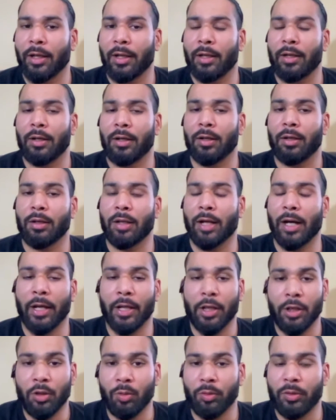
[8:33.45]
And I
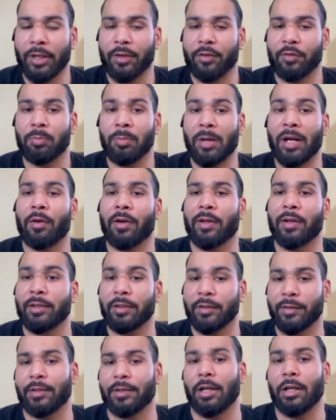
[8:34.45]
know that's my
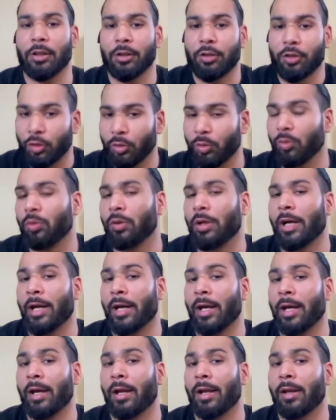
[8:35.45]
wrestling style too,
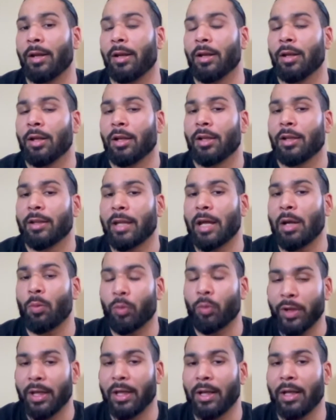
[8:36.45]
and that
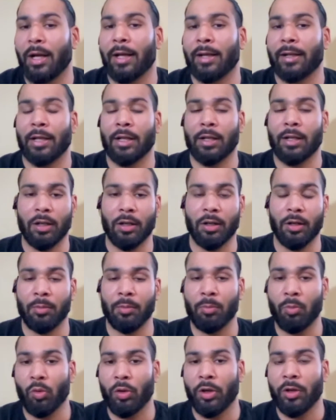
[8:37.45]
way I can learn
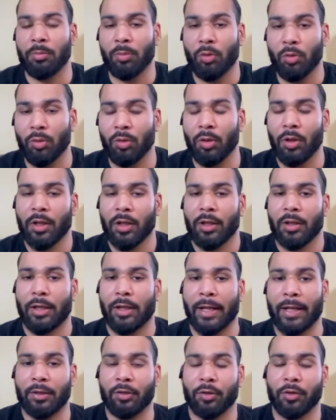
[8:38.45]
more and more.
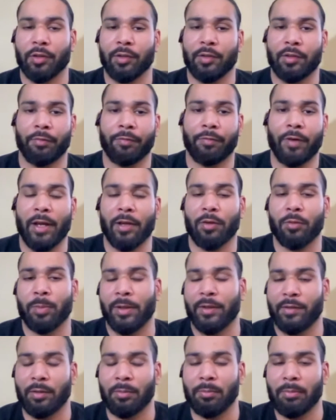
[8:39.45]
And because it's a
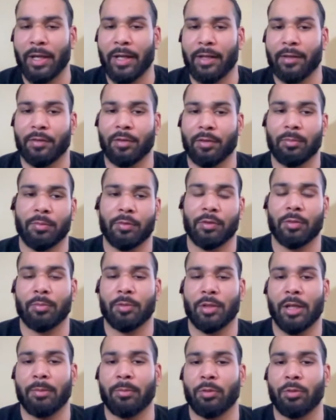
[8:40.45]
fast-pacing match,
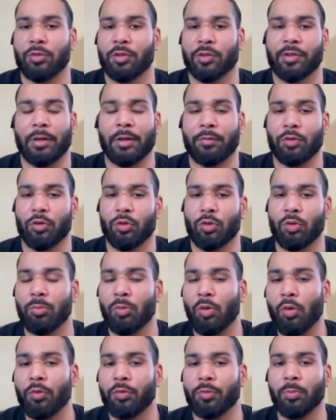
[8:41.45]
sometimes you just have to do
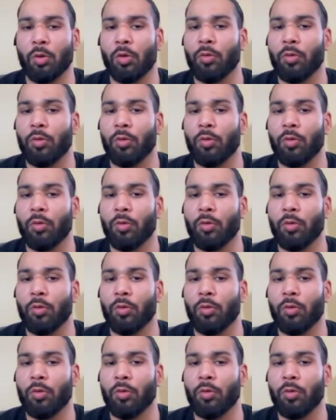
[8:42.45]
moves,